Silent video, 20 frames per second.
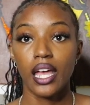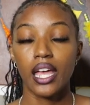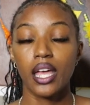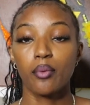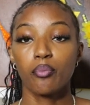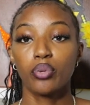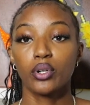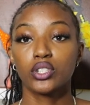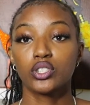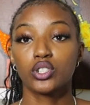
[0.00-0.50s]

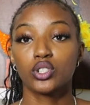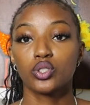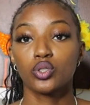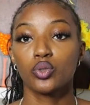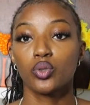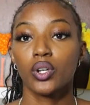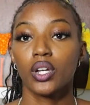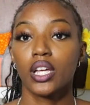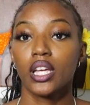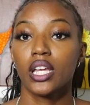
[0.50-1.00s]
It puts
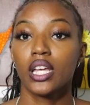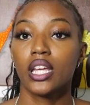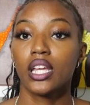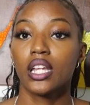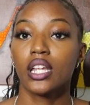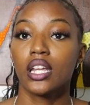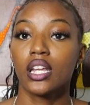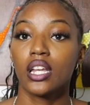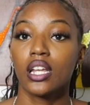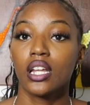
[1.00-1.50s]
you
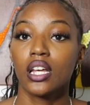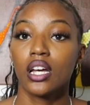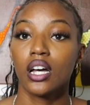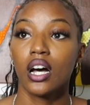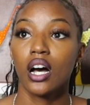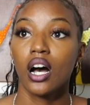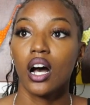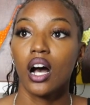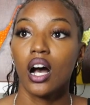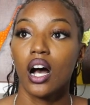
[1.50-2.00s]
in
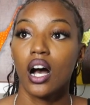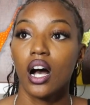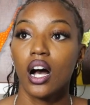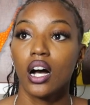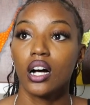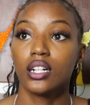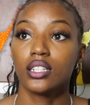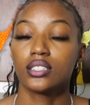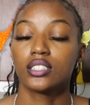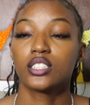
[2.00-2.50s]

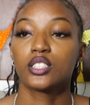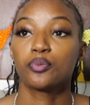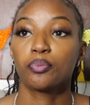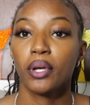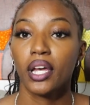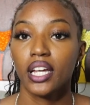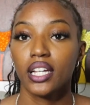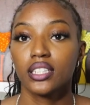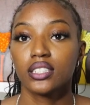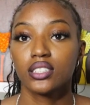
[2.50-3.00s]
a
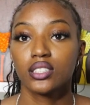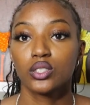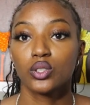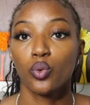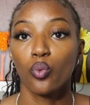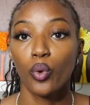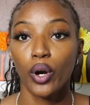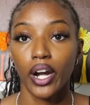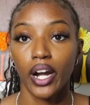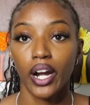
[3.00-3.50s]
space
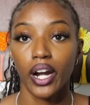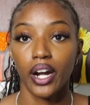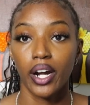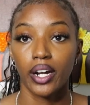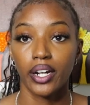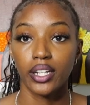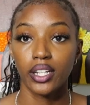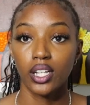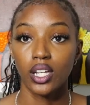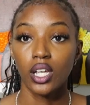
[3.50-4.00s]

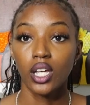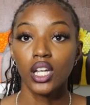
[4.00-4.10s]
where